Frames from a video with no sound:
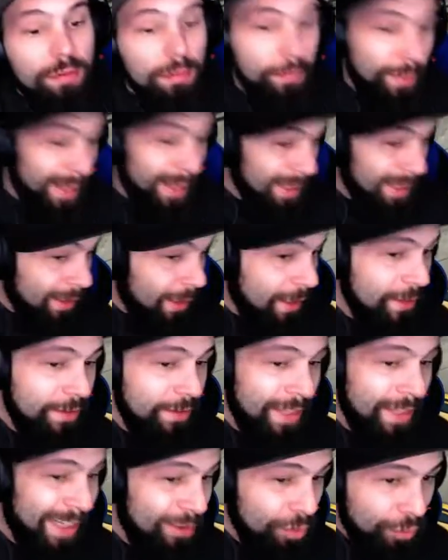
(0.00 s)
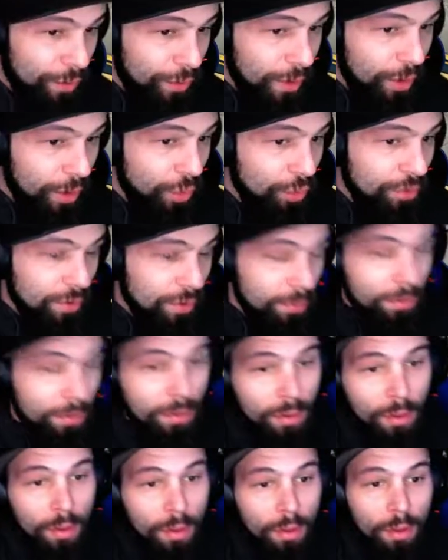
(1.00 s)
but like I said, I don't really use him
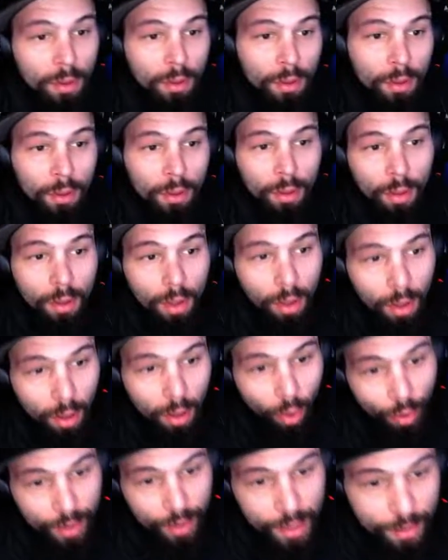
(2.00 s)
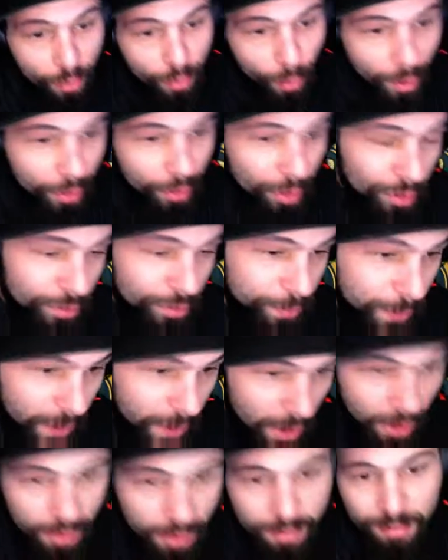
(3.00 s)
on either one of those
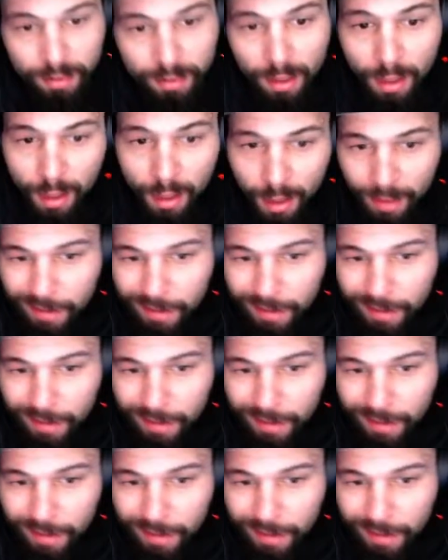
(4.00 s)
because in